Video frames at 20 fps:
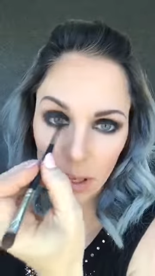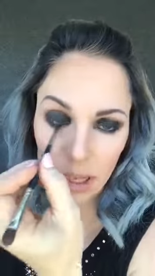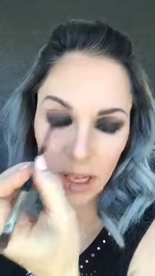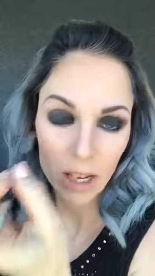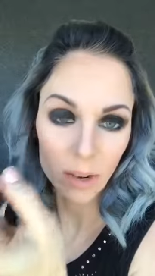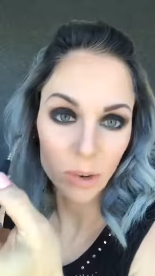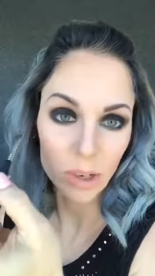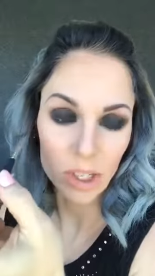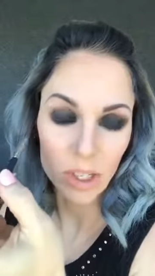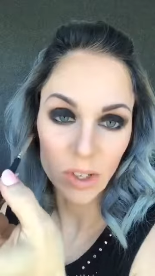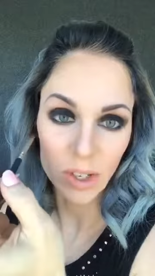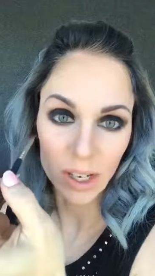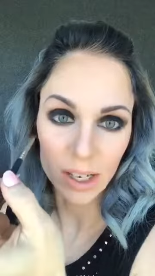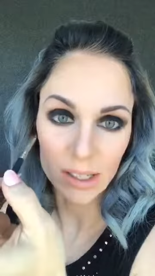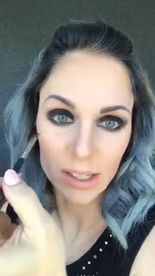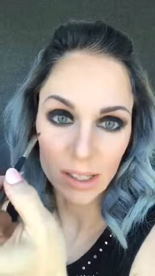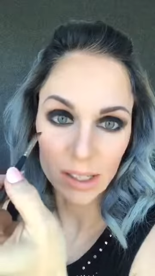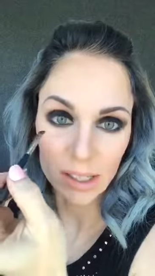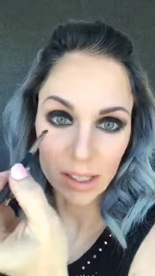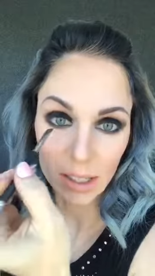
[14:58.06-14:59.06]
I wish you
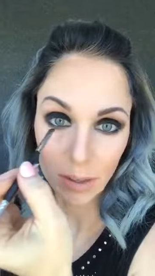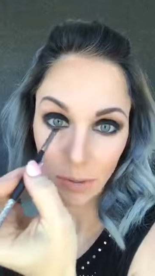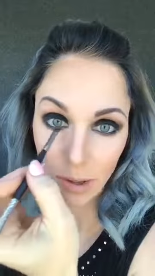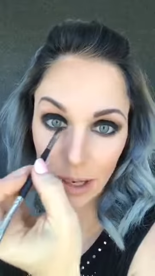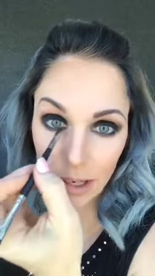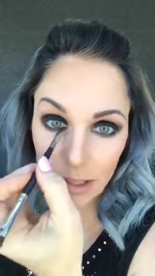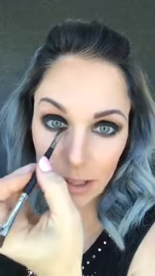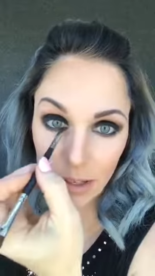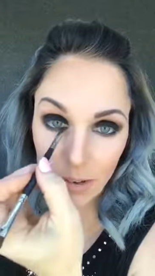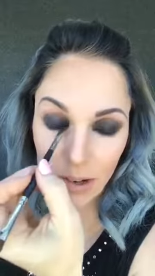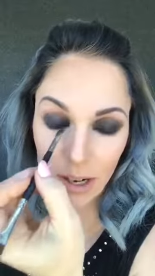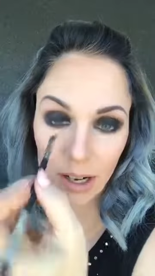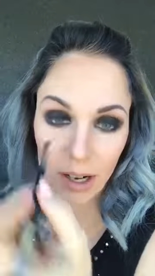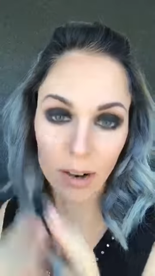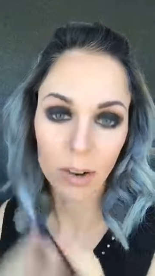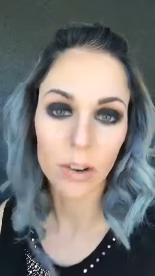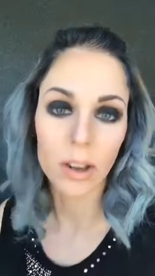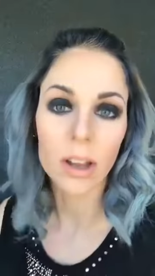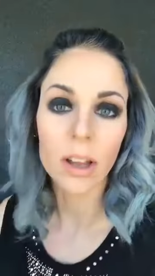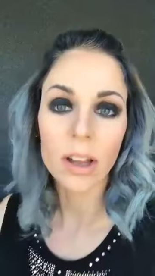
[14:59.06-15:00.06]
guys can see what I see right
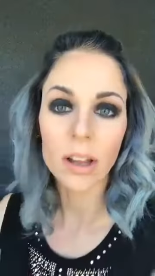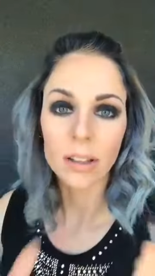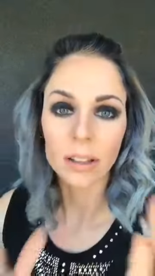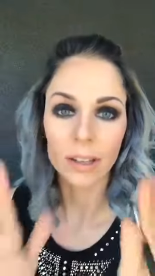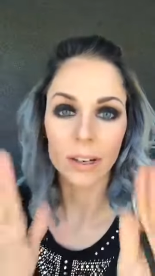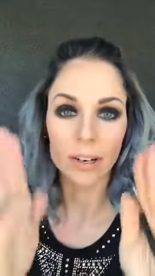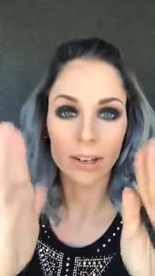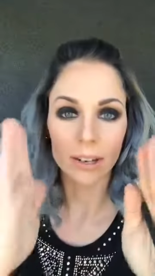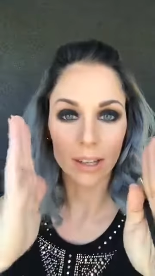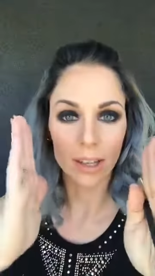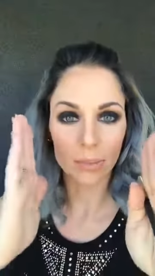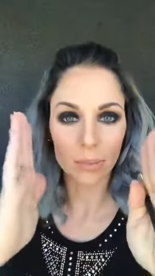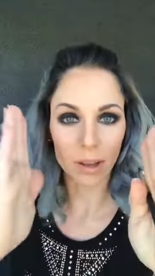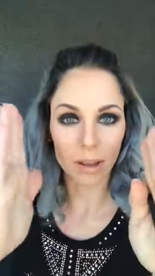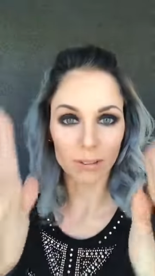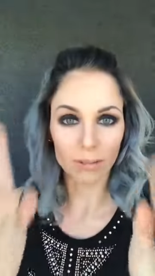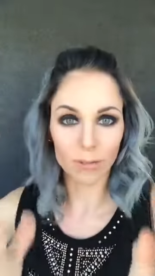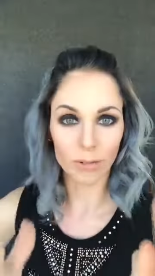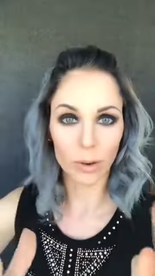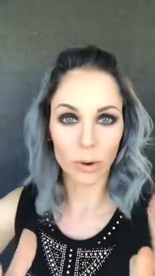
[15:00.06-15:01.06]
now. Literally,
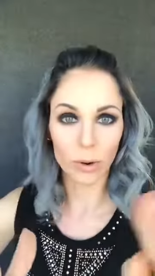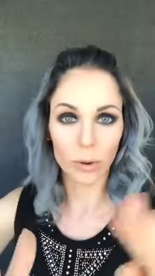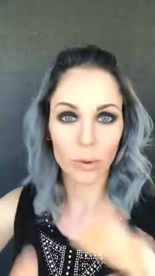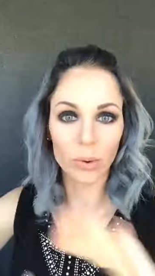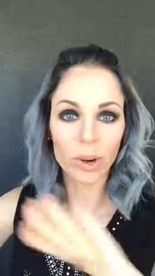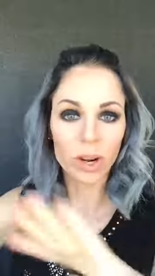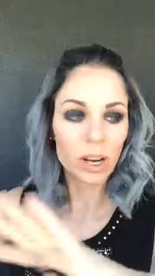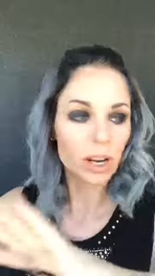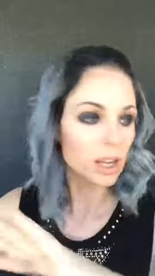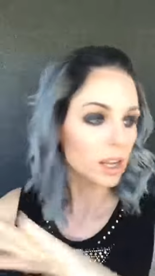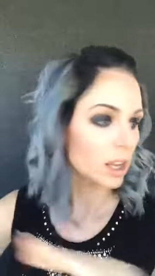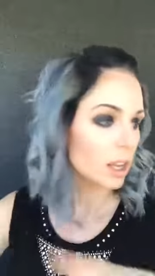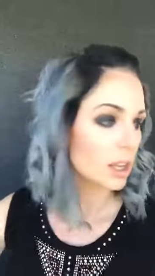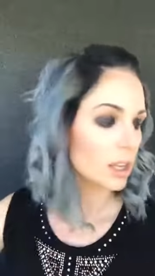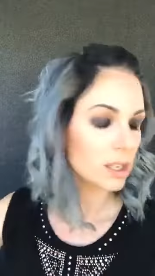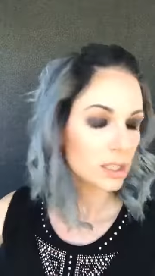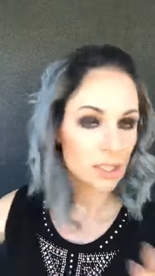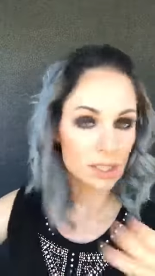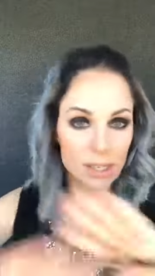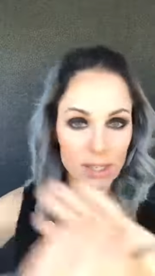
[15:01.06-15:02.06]
my phone
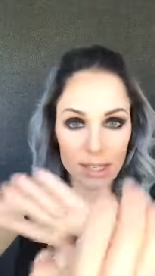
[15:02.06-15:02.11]
is